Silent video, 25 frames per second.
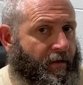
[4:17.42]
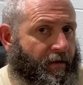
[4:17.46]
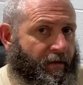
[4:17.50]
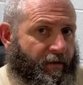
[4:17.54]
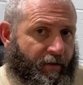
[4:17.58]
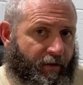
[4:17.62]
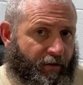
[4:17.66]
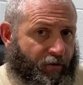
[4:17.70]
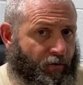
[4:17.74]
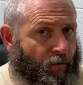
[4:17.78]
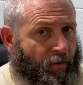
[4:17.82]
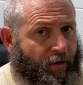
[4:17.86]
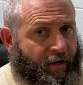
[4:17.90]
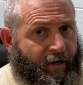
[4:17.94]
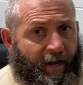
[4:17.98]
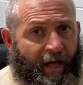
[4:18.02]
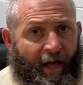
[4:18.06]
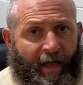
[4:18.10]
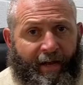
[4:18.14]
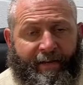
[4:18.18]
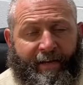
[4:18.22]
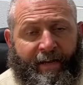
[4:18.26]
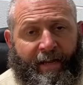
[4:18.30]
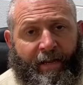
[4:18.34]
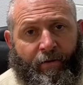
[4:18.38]
The
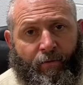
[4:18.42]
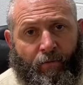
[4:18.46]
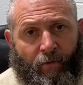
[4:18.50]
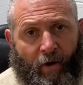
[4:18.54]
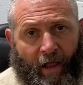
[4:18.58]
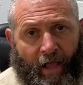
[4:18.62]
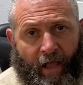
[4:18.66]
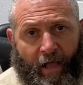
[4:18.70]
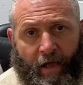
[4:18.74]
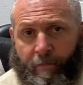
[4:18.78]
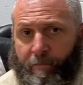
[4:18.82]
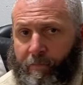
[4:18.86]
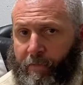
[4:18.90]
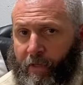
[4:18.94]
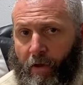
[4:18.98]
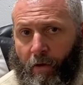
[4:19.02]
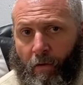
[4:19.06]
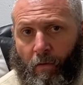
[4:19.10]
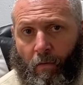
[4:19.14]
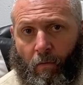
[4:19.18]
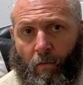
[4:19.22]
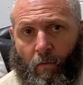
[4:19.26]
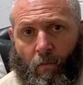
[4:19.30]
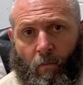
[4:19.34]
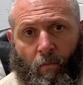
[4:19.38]
2019 Ram,
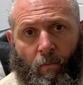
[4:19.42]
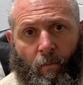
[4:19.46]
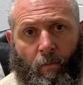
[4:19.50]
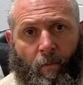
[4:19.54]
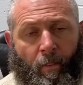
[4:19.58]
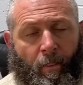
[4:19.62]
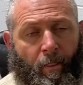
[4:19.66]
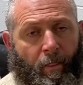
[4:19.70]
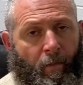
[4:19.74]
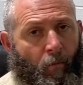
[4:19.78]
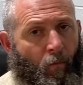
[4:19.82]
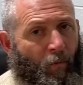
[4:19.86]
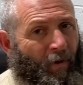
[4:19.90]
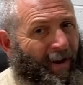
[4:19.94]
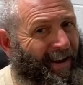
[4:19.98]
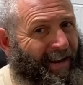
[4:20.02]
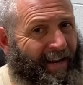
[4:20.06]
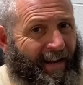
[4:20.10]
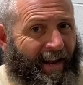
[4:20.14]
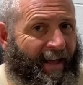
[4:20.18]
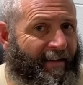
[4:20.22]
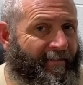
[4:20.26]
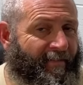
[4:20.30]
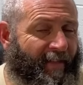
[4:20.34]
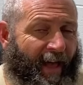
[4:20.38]
though, we didn't
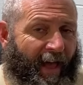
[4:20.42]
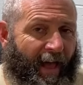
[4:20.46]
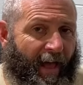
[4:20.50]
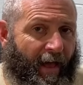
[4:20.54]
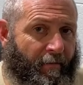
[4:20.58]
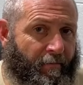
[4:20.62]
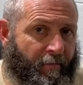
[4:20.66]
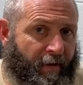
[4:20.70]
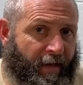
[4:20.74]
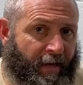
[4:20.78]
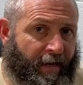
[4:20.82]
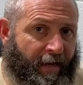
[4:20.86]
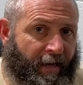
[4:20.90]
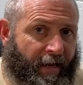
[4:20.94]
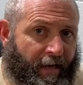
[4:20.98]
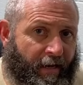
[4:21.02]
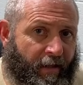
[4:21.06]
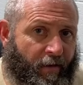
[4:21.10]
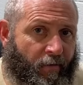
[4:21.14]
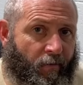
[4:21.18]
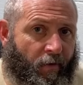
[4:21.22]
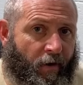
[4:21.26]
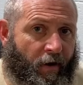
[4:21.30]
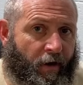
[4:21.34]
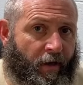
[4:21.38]
have the high bid
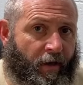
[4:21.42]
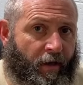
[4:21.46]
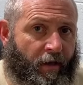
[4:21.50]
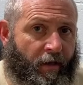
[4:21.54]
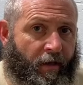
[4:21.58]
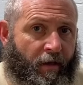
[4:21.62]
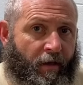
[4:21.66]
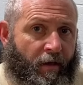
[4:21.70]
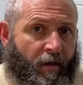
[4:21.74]
anyway,